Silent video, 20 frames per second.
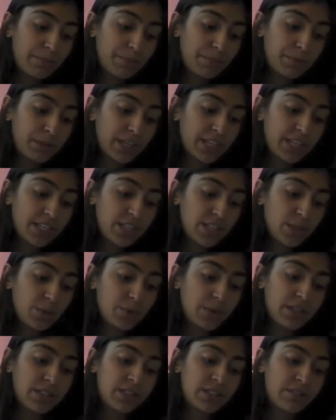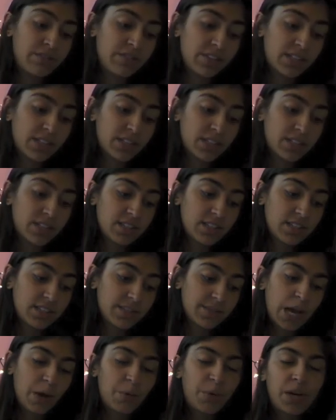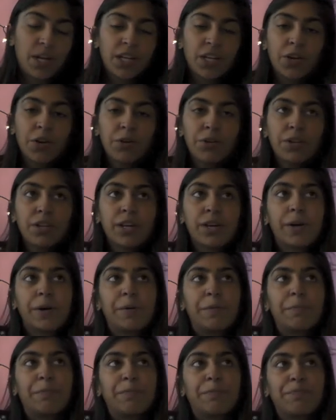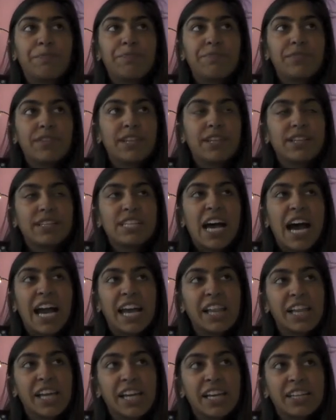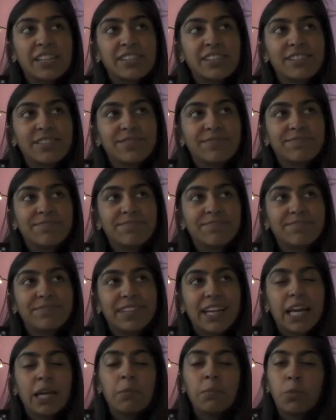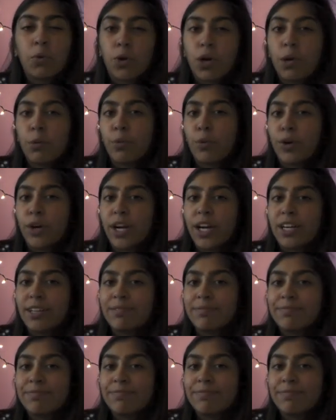place you want to visit. I want to go to Thailand and Bora Bora